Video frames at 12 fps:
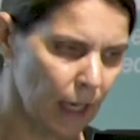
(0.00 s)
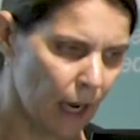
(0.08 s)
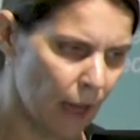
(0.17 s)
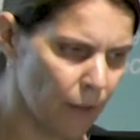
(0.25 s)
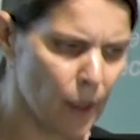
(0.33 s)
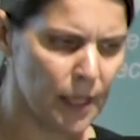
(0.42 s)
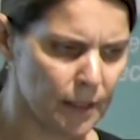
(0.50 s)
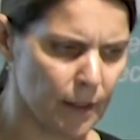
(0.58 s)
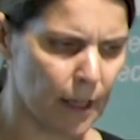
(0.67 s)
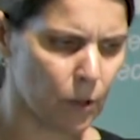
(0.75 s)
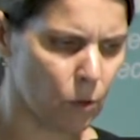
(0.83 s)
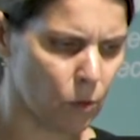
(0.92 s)
And these are
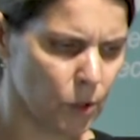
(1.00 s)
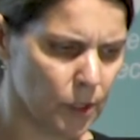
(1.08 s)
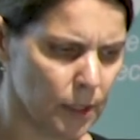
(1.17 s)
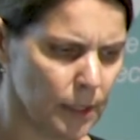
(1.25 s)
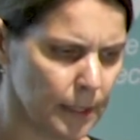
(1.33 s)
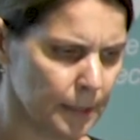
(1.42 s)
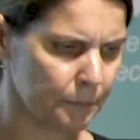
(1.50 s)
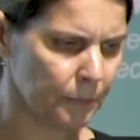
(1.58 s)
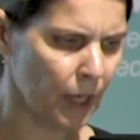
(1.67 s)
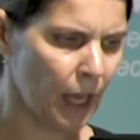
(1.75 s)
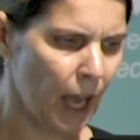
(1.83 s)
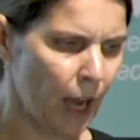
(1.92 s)
their courses.
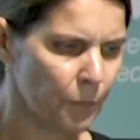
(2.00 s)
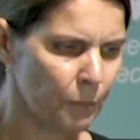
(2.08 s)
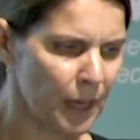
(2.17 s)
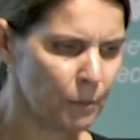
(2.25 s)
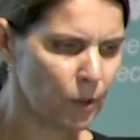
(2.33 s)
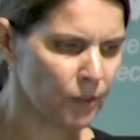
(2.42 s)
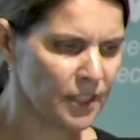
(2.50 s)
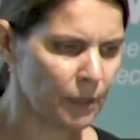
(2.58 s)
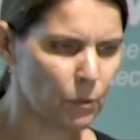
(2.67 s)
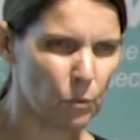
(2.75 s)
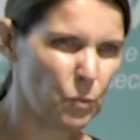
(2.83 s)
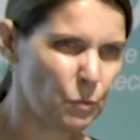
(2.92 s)
And people often say,
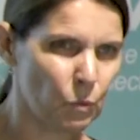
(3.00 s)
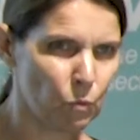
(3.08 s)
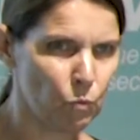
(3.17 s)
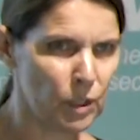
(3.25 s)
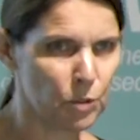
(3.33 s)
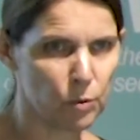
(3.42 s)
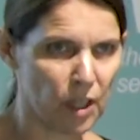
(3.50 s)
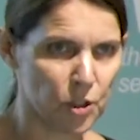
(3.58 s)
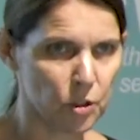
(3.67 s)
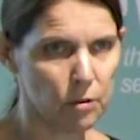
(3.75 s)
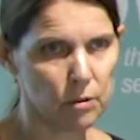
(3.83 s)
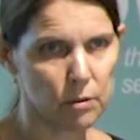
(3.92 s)
well, which would I
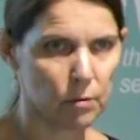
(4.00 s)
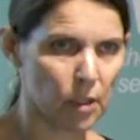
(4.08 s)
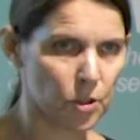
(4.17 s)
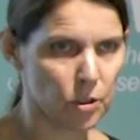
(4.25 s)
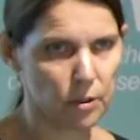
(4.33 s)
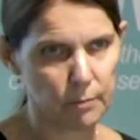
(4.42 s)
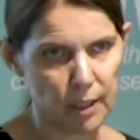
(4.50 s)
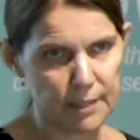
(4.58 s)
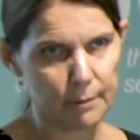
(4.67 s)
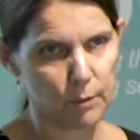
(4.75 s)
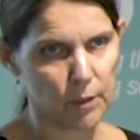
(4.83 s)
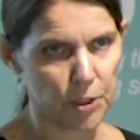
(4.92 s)
choose? Would I choose
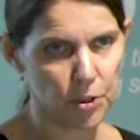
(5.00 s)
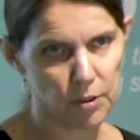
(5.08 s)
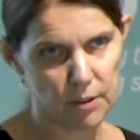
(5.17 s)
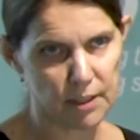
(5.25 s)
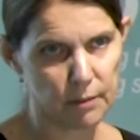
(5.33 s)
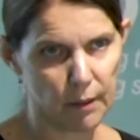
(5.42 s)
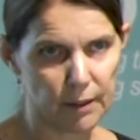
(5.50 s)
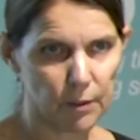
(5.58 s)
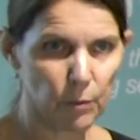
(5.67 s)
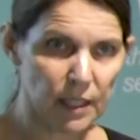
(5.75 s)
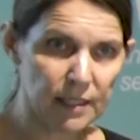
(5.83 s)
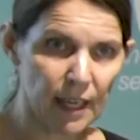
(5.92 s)
MindSpot? Would I choose this one?
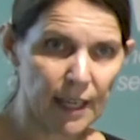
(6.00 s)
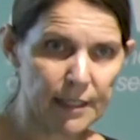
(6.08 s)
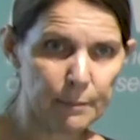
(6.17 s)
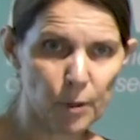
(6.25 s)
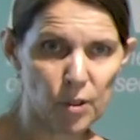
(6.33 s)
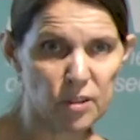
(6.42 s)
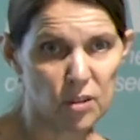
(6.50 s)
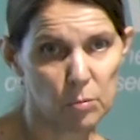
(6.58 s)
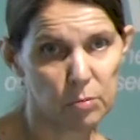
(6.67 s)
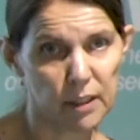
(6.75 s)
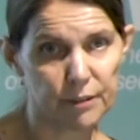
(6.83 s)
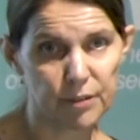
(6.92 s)
And we say it's personal
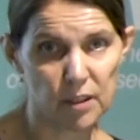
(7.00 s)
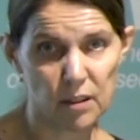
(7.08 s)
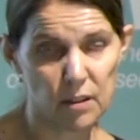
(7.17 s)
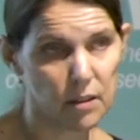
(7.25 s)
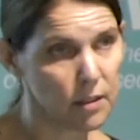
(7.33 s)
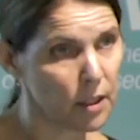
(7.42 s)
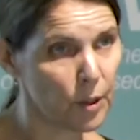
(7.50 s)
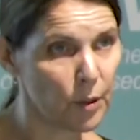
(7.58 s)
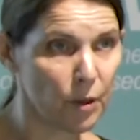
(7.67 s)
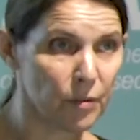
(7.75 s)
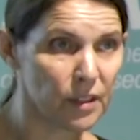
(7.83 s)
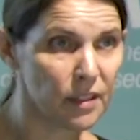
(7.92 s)
preference. So
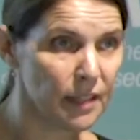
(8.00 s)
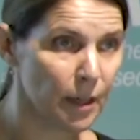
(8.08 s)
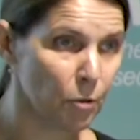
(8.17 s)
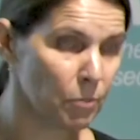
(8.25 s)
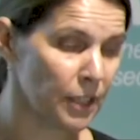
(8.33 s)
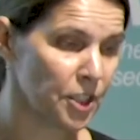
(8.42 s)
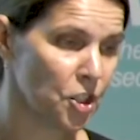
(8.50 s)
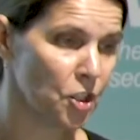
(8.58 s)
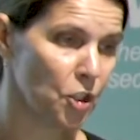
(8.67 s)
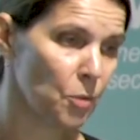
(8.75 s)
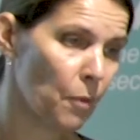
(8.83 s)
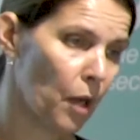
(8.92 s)
often as a health practitioner,
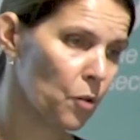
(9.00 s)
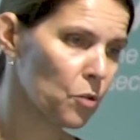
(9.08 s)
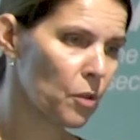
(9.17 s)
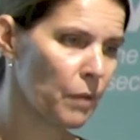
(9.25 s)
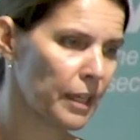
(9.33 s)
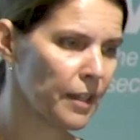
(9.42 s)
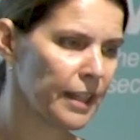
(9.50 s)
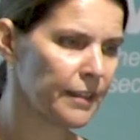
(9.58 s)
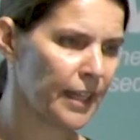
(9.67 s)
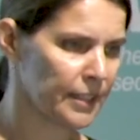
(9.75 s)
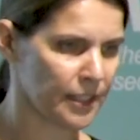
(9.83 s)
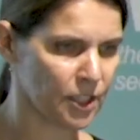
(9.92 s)
you might look at one and think
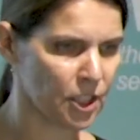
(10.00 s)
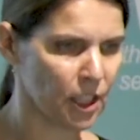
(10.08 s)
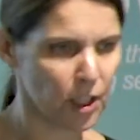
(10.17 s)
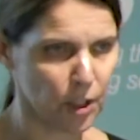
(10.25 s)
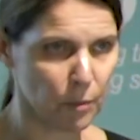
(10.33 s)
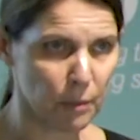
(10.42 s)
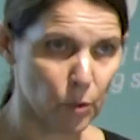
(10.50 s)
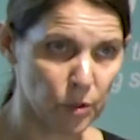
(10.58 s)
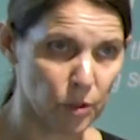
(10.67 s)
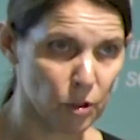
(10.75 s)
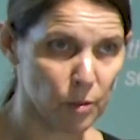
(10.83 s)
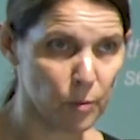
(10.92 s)
that's actually going to be more
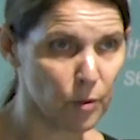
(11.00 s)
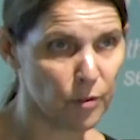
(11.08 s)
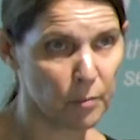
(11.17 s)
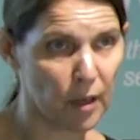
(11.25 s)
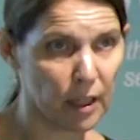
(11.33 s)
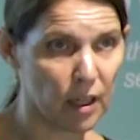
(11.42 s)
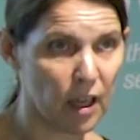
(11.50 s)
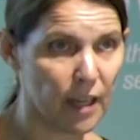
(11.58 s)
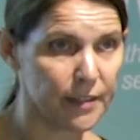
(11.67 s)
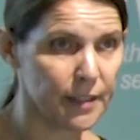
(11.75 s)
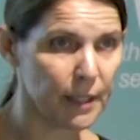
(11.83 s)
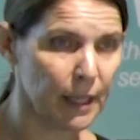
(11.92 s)
suitable for my
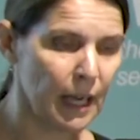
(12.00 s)
clients.